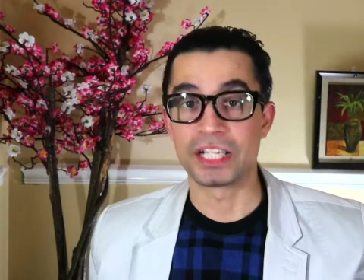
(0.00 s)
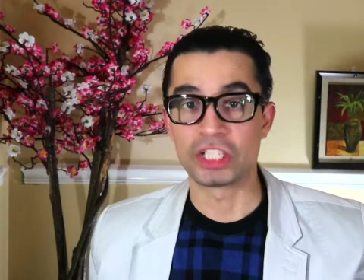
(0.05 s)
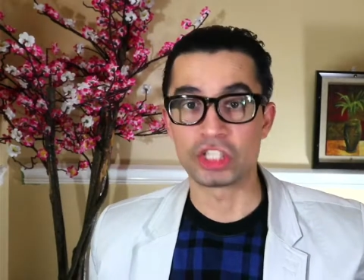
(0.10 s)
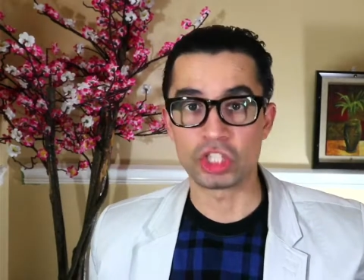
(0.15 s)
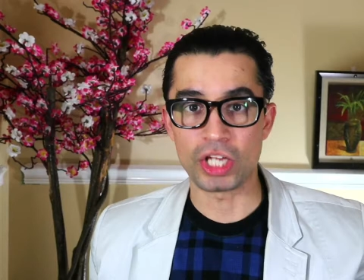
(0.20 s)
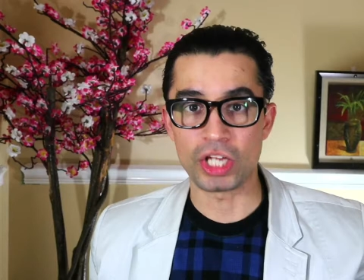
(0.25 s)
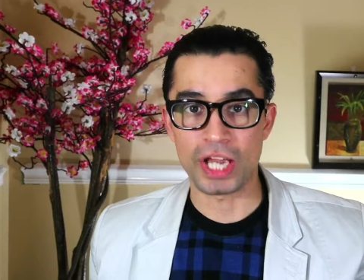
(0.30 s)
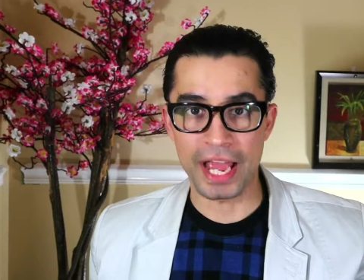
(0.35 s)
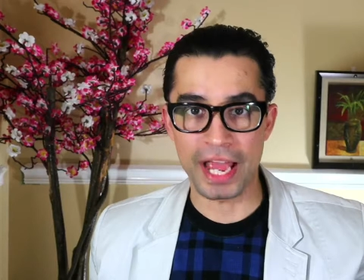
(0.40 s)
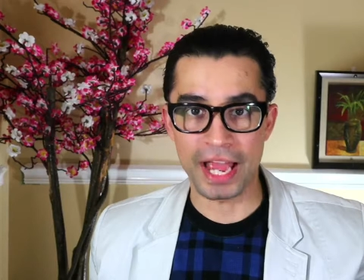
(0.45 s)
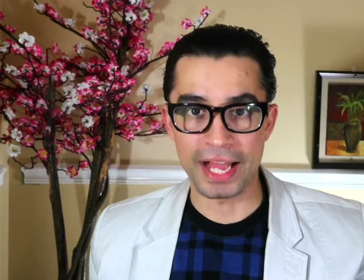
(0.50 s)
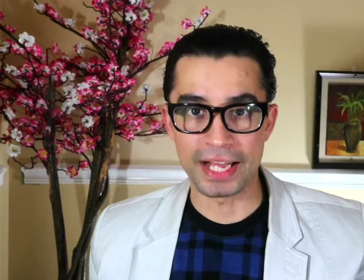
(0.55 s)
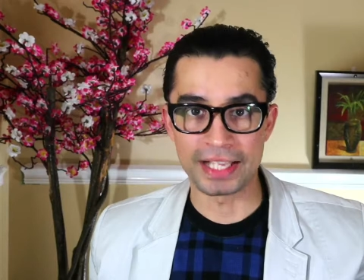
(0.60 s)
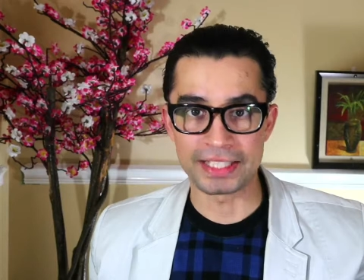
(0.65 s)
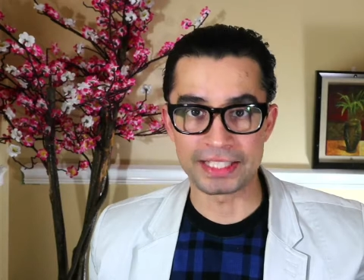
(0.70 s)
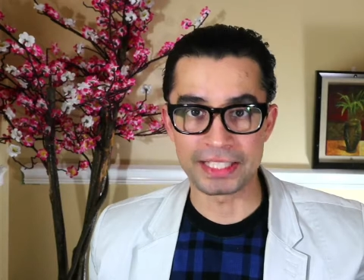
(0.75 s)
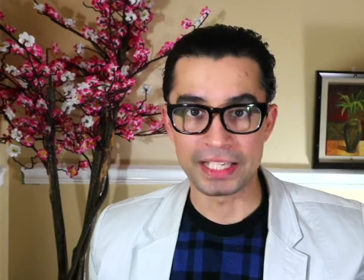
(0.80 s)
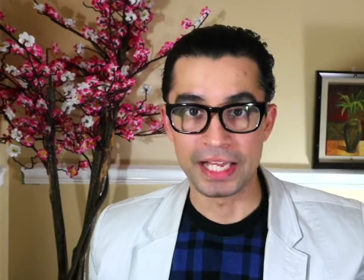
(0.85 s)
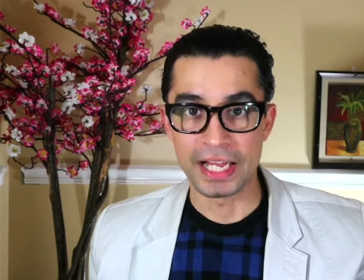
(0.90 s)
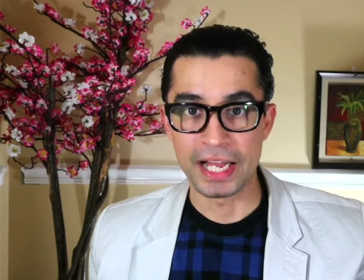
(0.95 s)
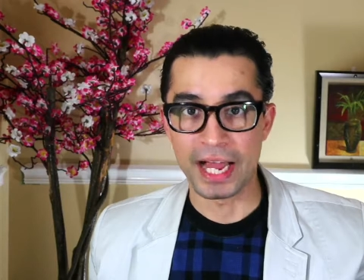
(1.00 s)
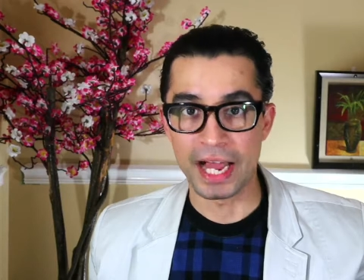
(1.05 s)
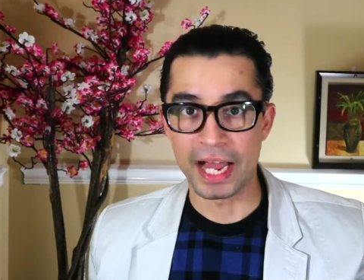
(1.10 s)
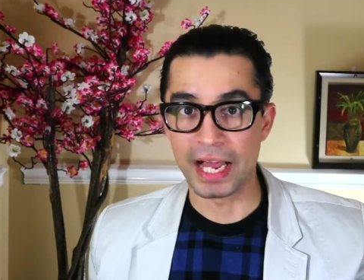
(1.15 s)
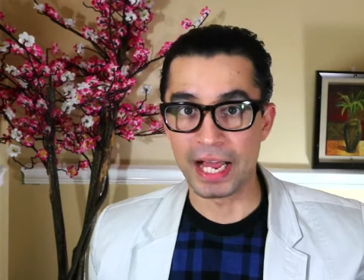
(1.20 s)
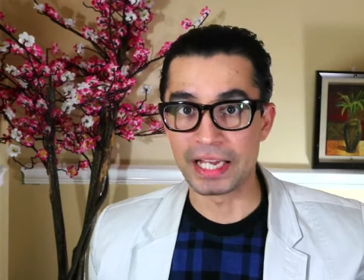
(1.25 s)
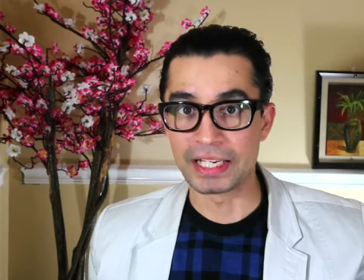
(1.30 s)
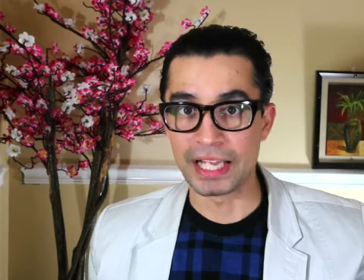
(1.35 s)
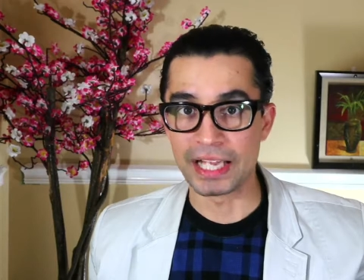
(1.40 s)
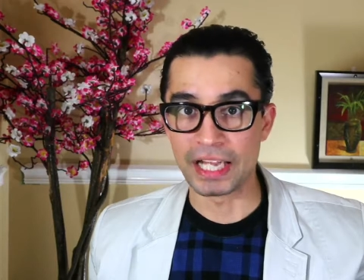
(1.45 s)
such as
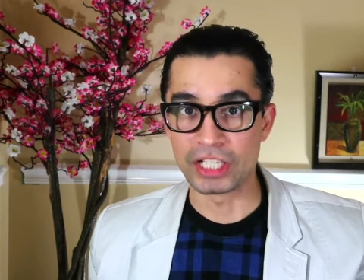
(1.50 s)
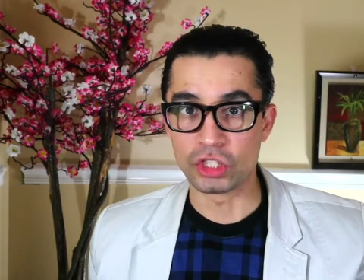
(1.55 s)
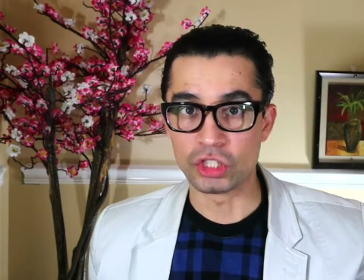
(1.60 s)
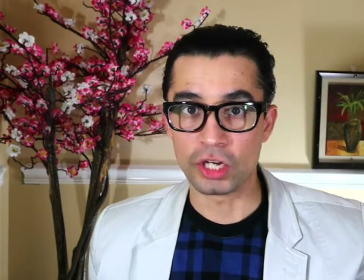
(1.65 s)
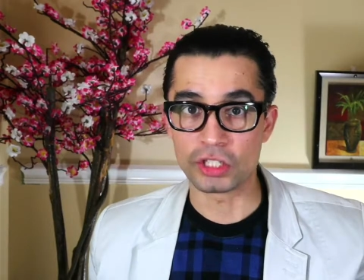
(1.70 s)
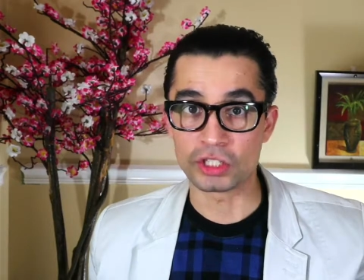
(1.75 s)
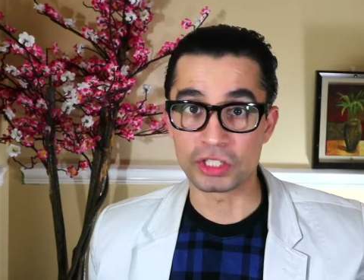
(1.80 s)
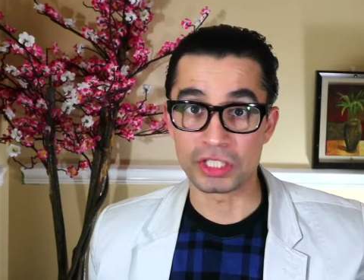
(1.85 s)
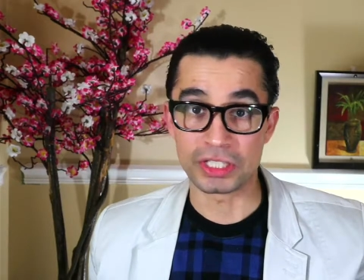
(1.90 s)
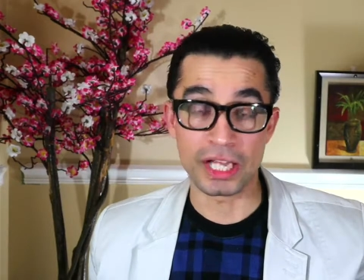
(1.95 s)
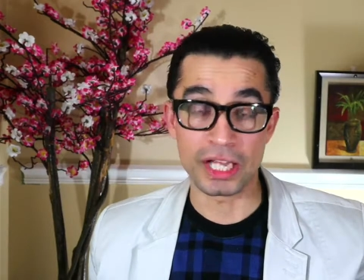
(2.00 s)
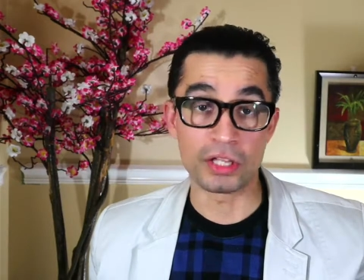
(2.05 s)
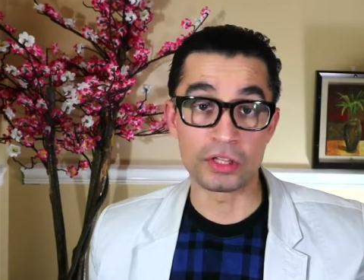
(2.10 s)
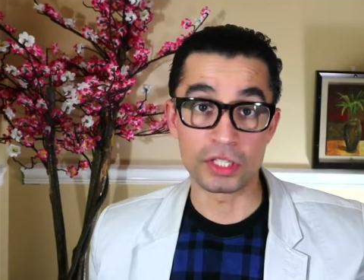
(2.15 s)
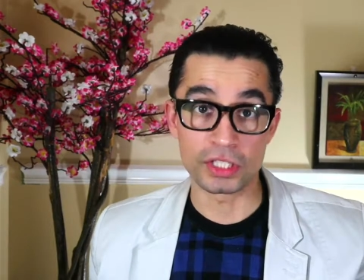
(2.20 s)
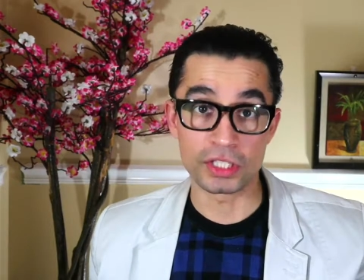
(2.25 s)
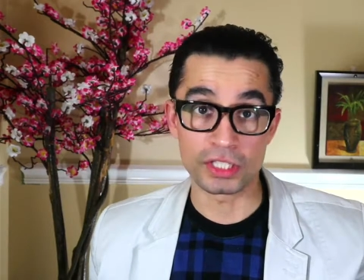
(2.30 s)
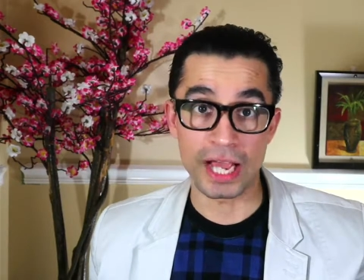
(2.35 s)
digoxin.